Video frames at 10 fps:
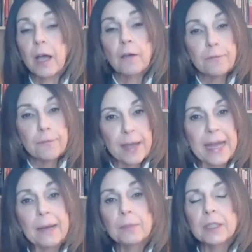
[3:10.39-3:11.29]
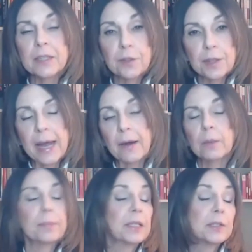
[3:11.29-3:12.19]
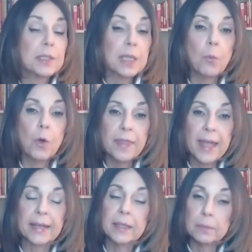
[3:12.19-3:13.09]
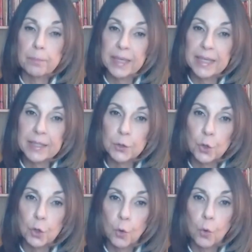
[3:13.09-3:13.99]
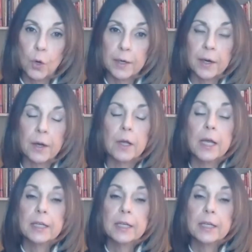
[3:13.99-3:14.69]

a family therapist, someone that could be in your corner